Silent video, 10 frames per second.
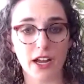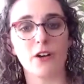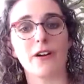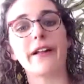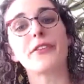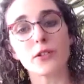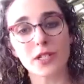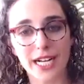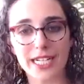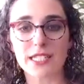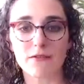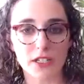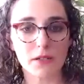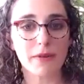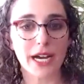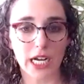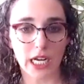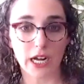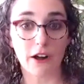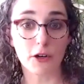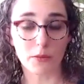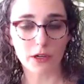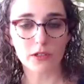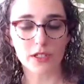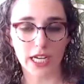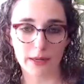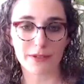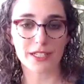Right? Those kinds of feedback of your prototypes,